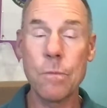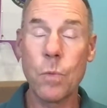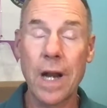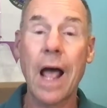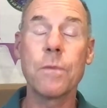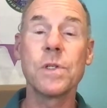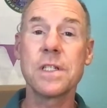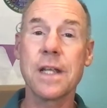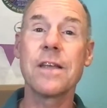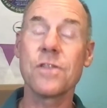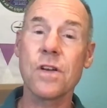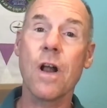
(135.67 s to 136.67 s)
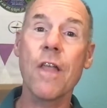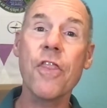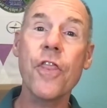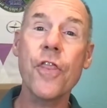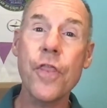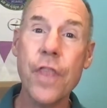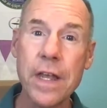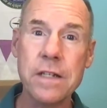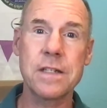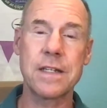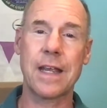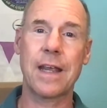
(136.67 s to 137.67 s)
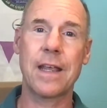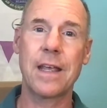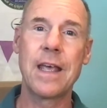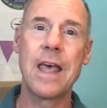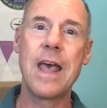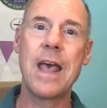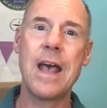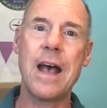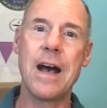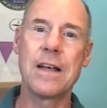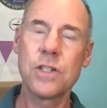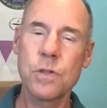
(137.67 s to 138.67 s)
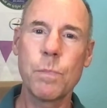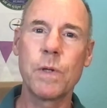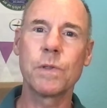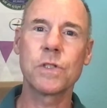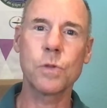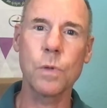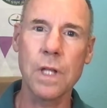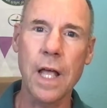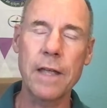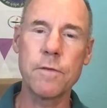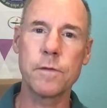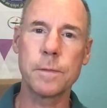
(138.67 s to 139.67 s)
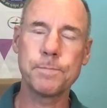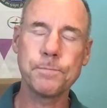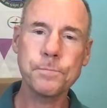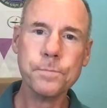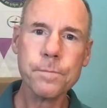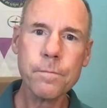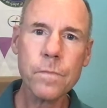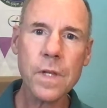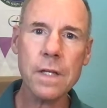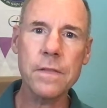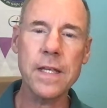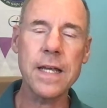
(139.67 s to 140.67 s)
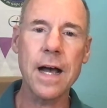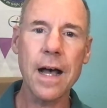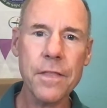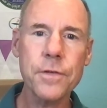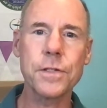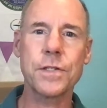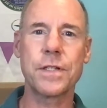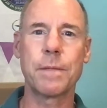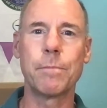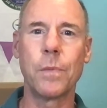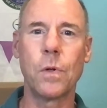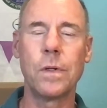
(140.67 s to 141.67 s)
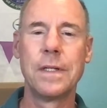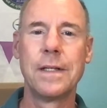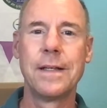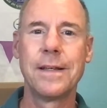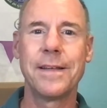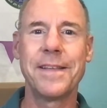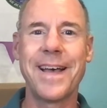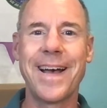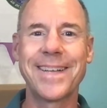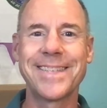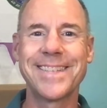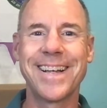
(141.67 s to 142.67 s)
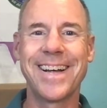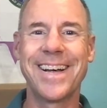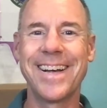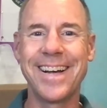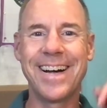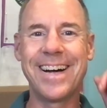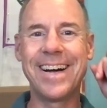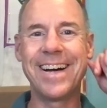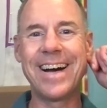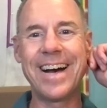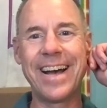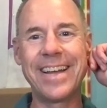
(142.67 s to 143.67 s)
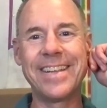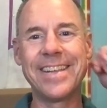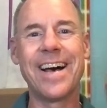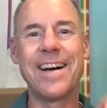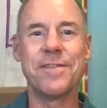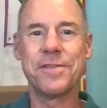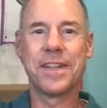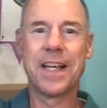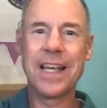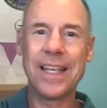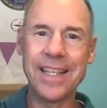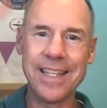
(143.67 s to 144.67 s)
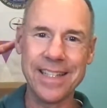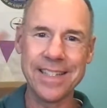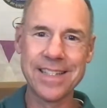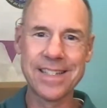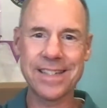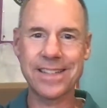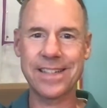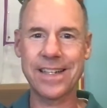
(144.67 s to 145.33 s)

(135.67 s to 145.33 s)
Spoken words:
what I would say is an authentic spiritual life. The other symbol that I love is,